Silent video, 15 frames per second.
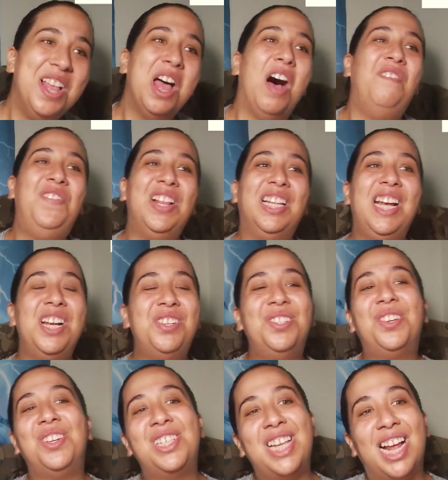
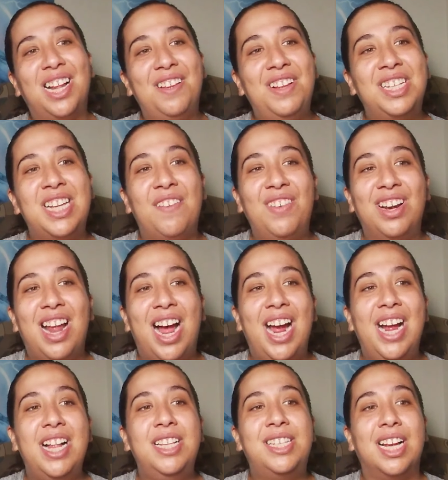Affiliations are Seven
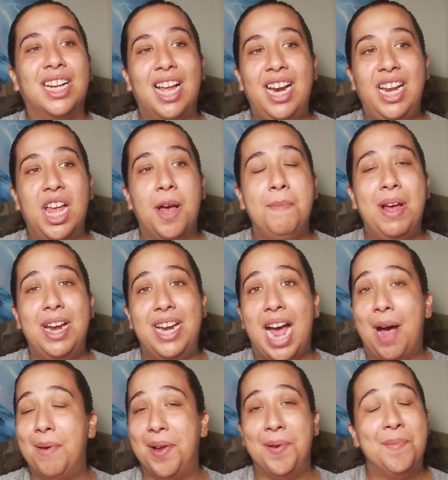Lions, Elenium, and
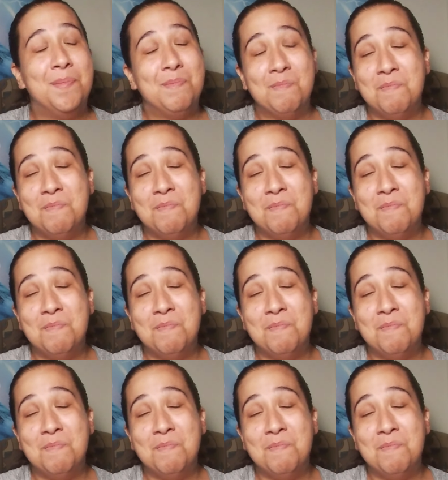Davin.